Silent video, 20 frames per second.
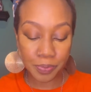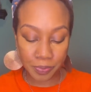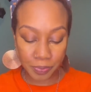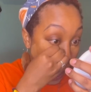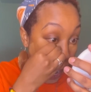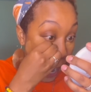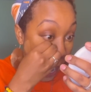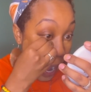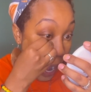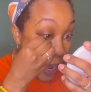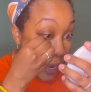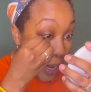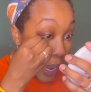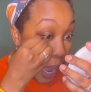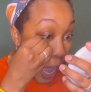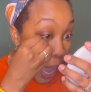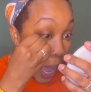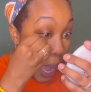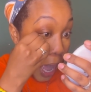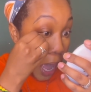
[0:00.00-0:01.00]
and
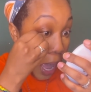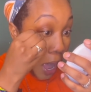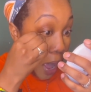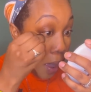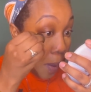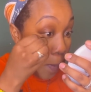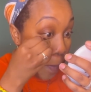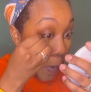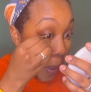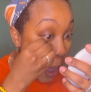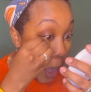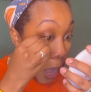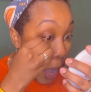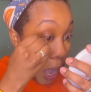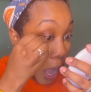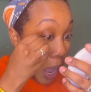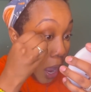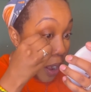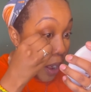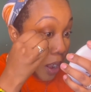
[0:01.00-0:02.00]

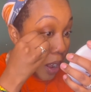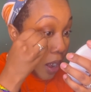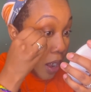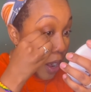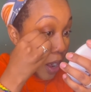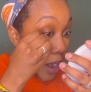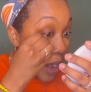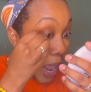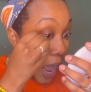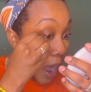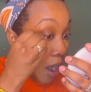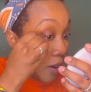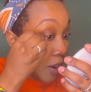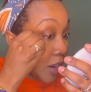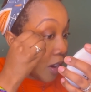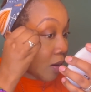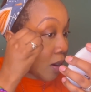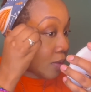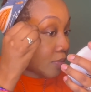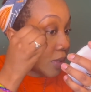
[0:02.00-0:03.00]
now
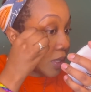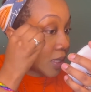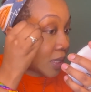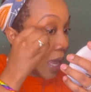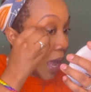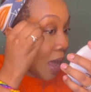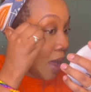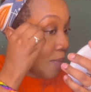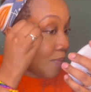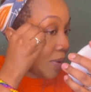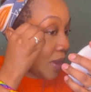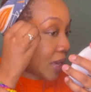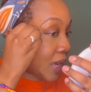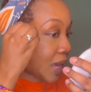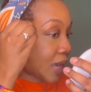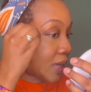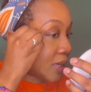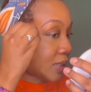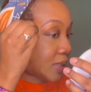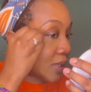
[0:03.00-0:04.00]
you're upset
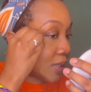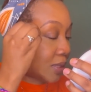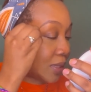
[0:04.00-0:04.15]
because